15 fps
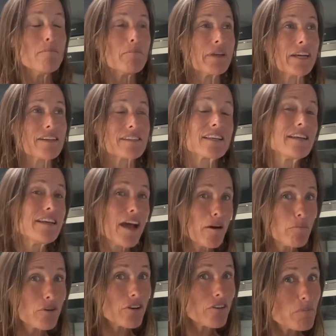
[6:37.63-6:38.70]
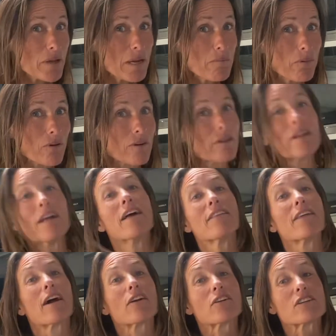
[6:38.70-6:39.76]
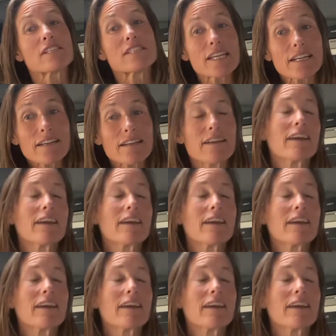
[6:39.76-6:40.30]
because the number of people that are sick